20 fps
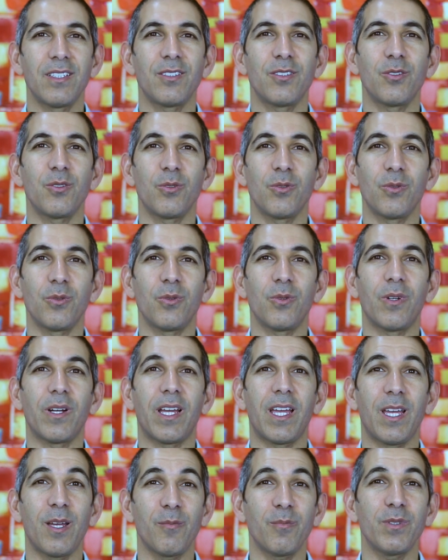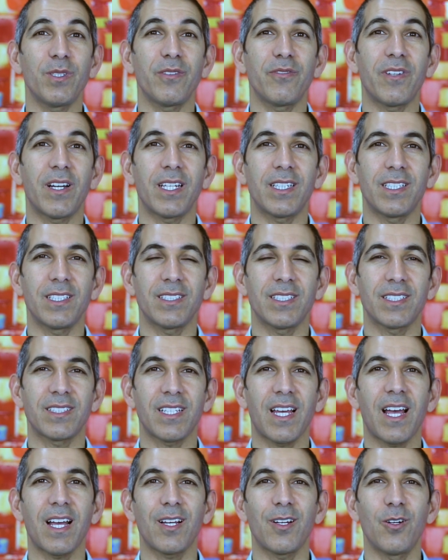to amplify this
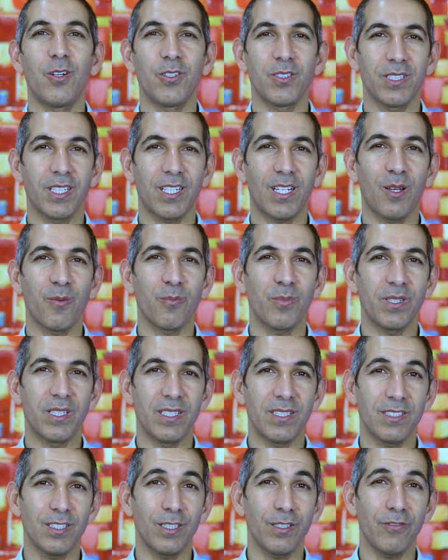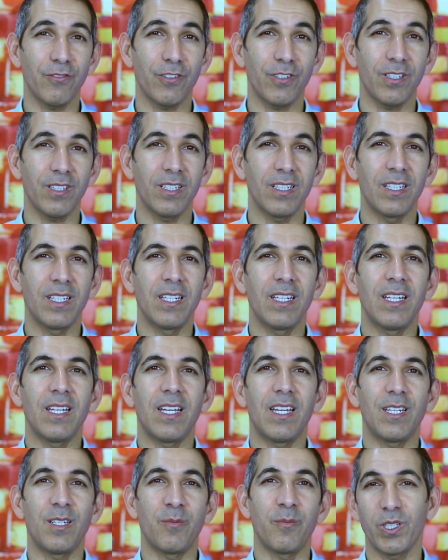attack on the company server
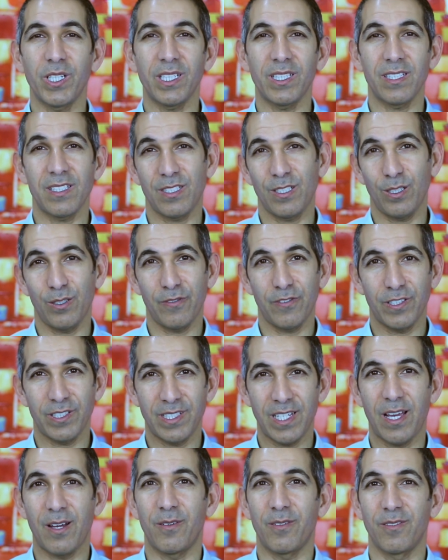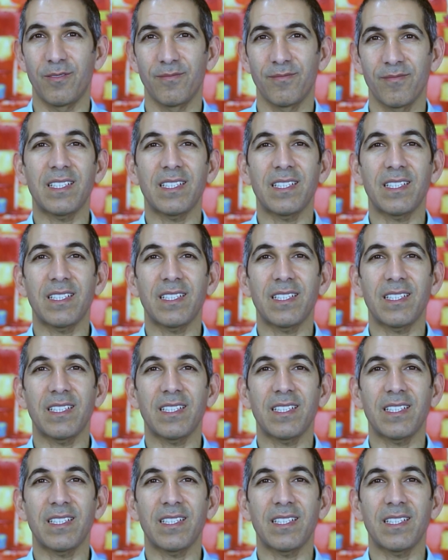and bring the server down.